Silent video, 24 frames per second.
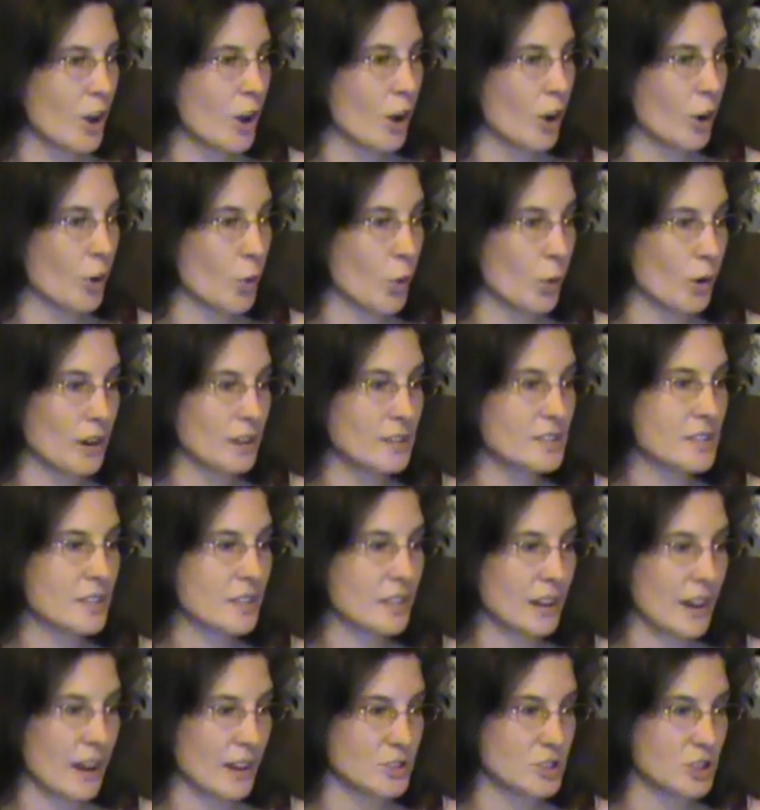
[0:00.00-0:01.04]
According to
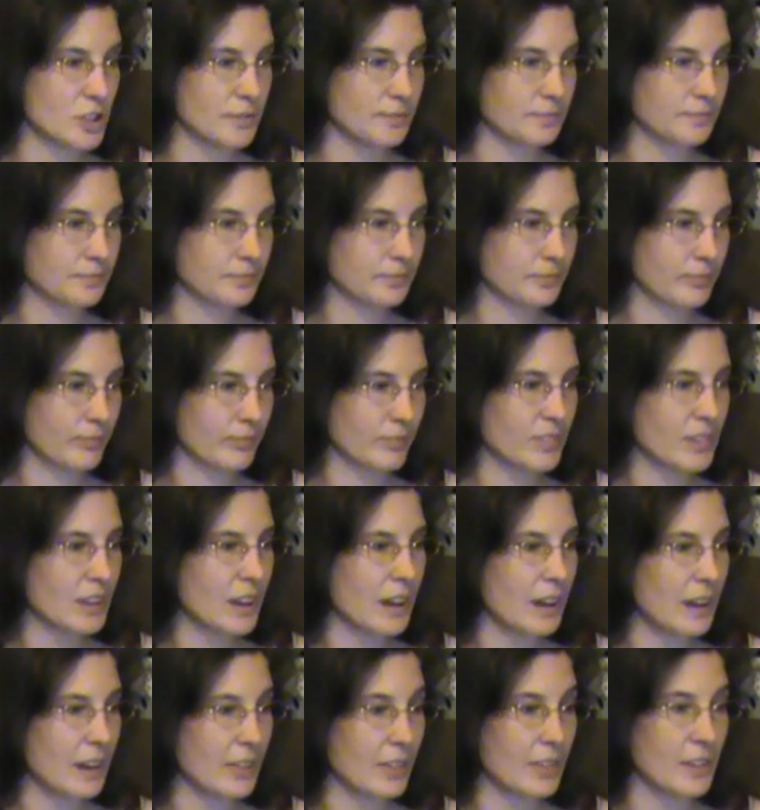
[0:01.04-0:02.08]
the legend,
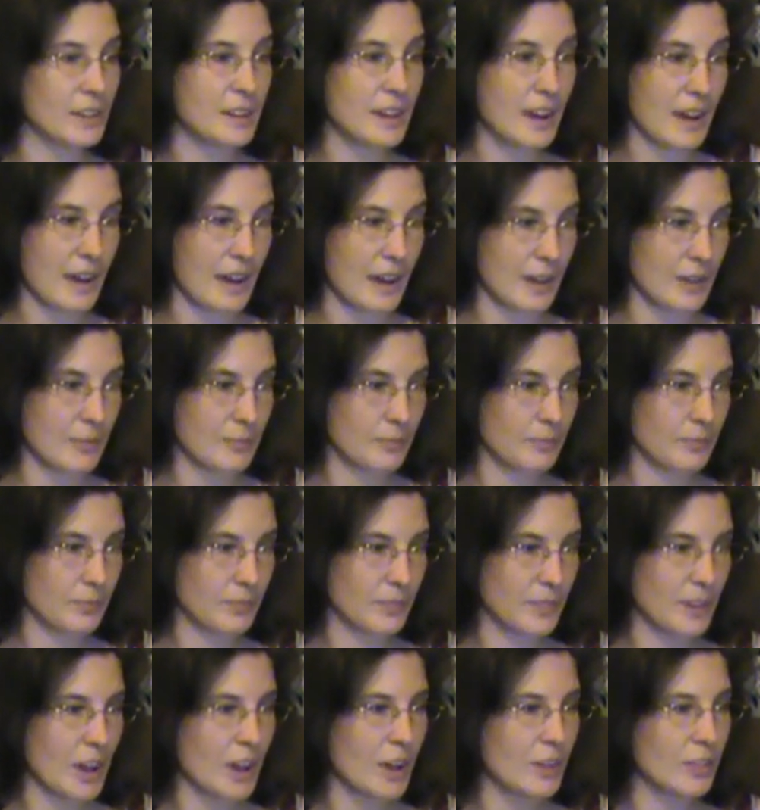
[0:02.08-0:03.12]
in the day,
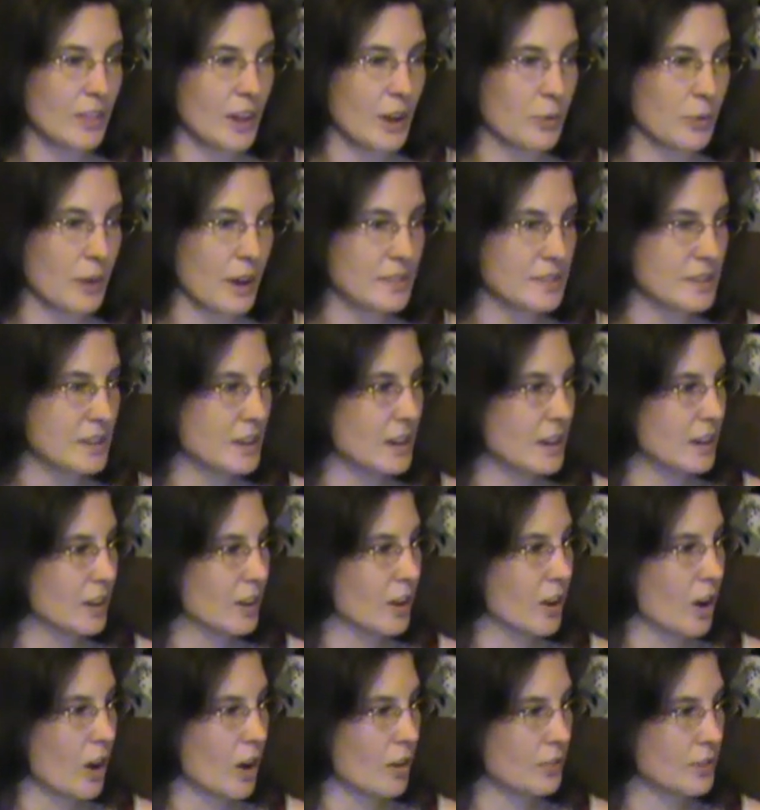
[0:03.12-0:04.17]
they rested in a
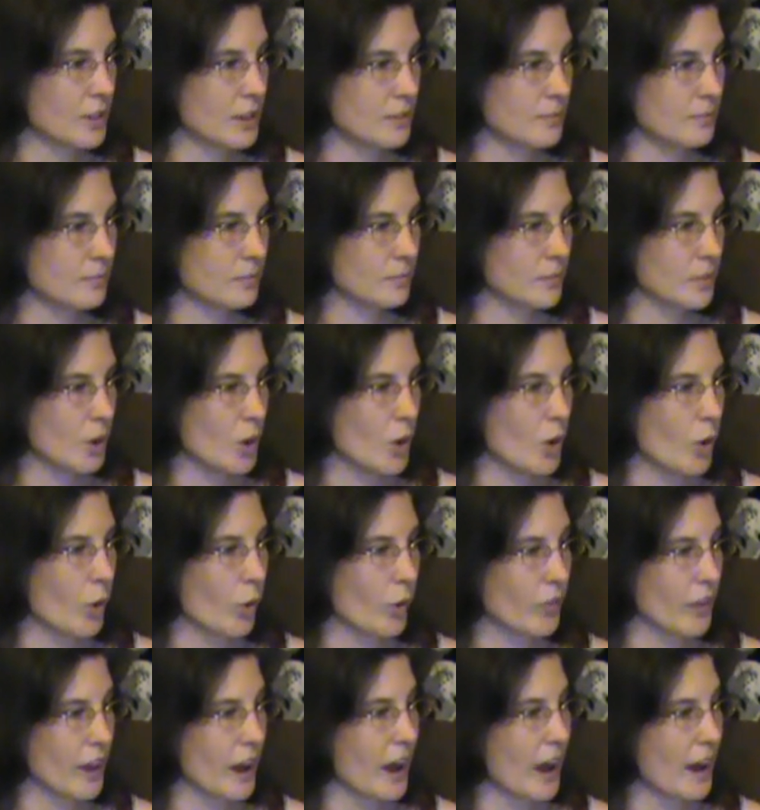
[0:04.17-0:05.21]
coffin,
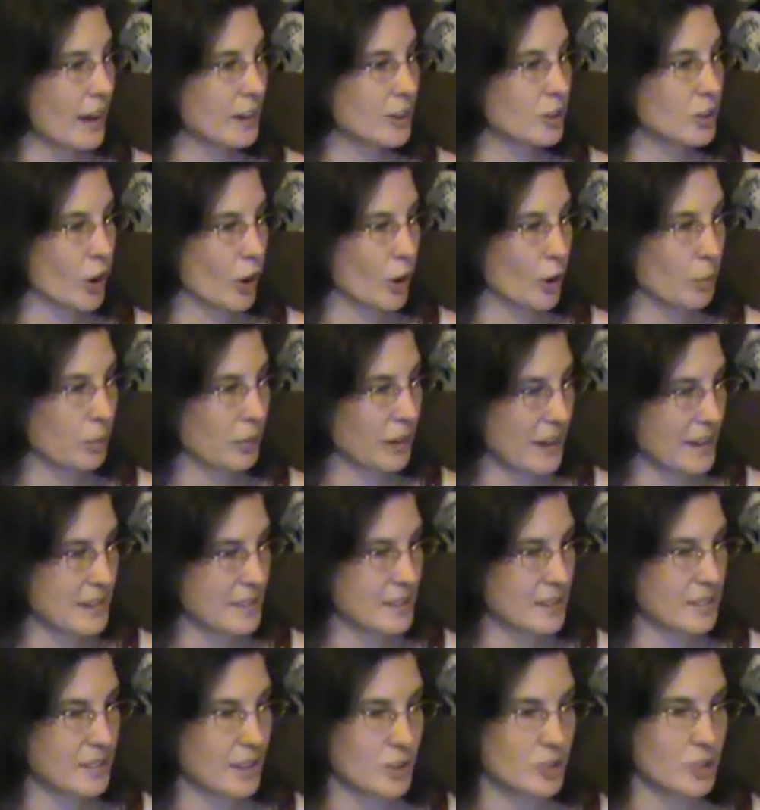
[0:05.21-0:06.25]
or they hide in dark
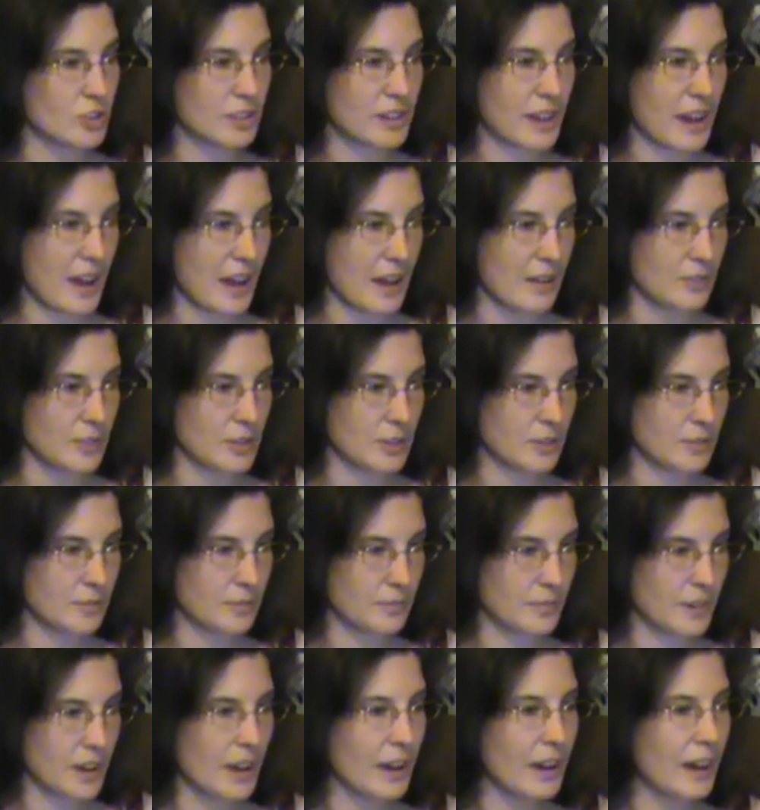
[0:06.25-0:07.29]
places such as caves.
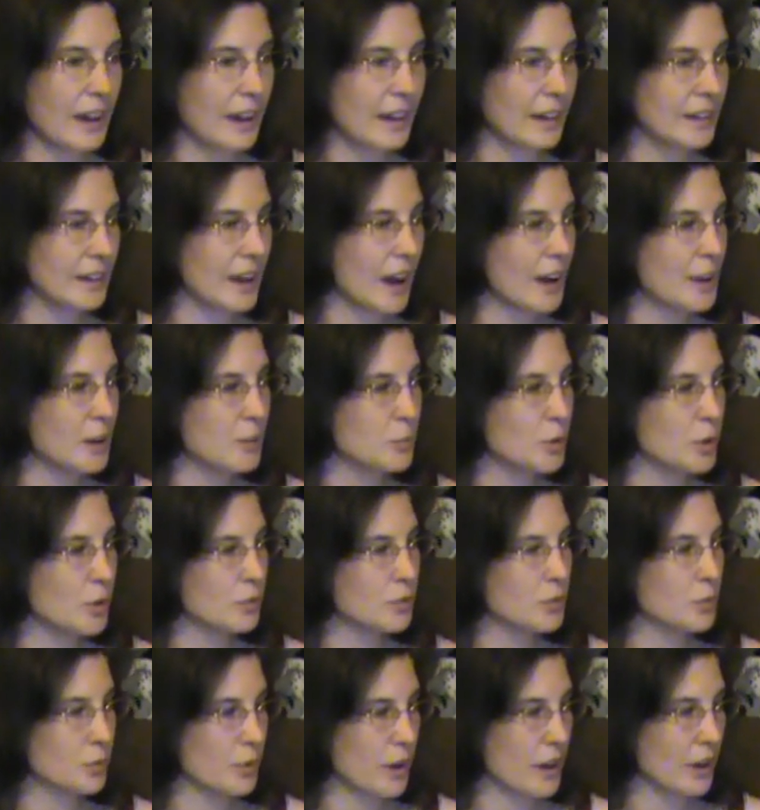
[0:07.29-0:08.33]
At night, it
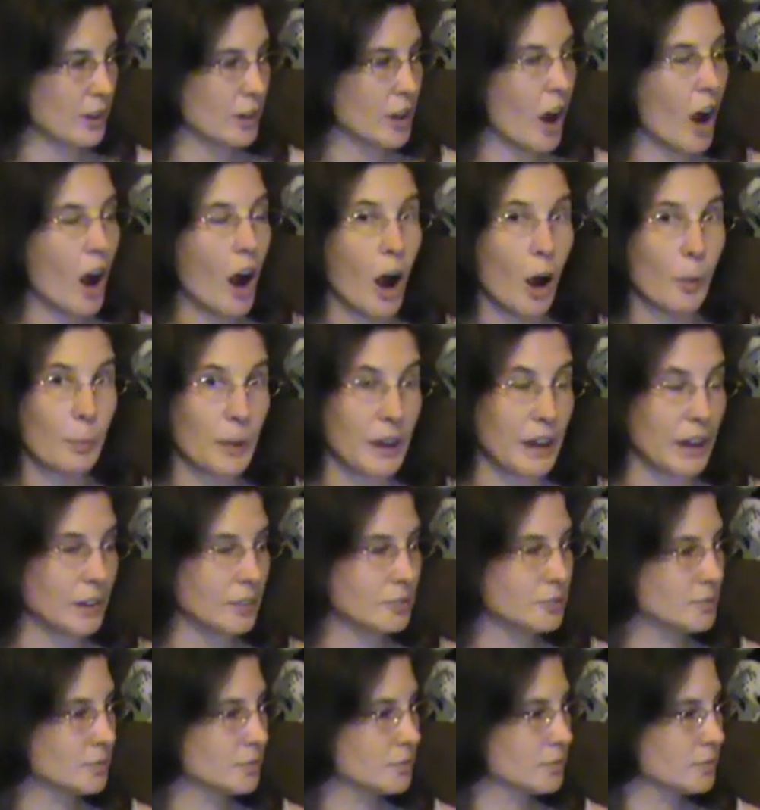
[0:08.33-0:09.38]
moves around, hopping,
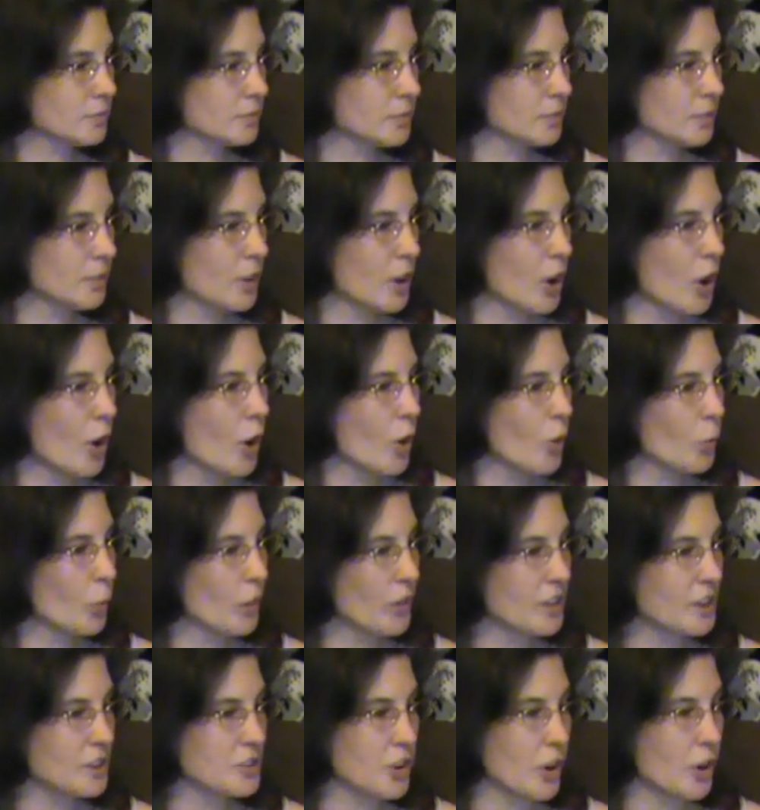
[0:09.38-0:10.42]

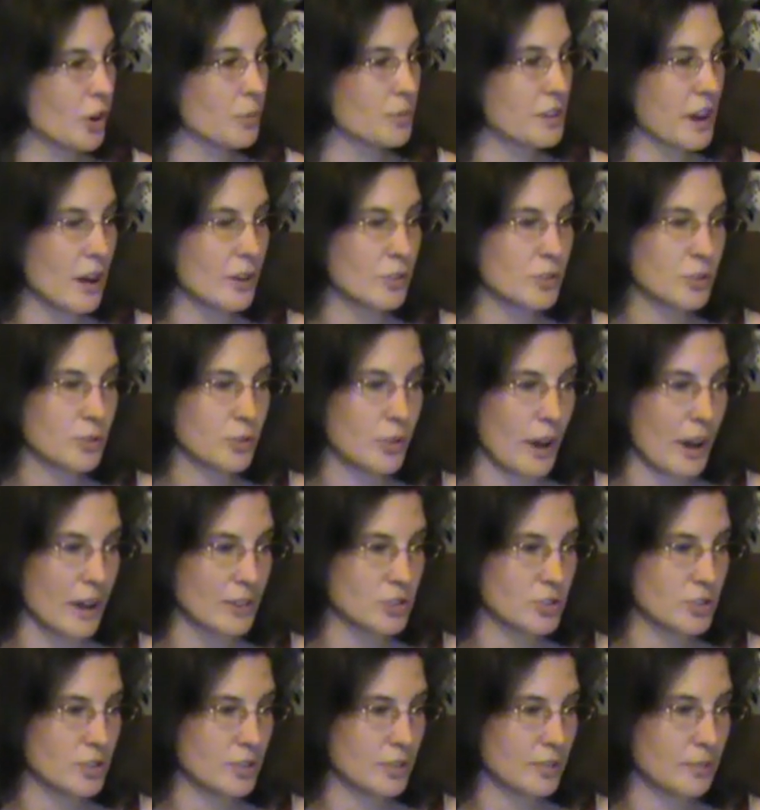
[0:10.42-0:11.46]
with its arms
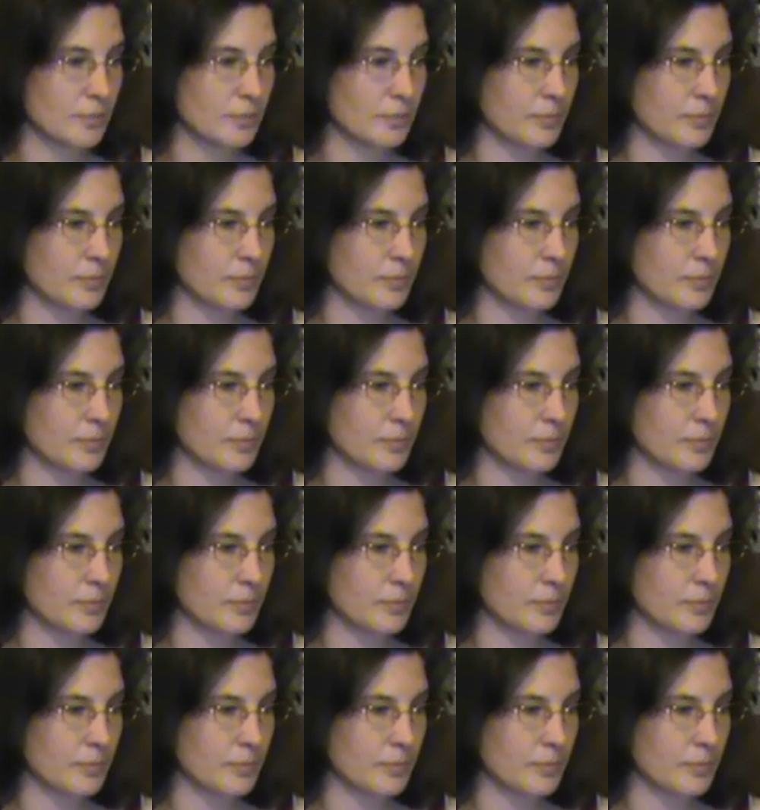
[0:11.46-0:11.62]
outstretched.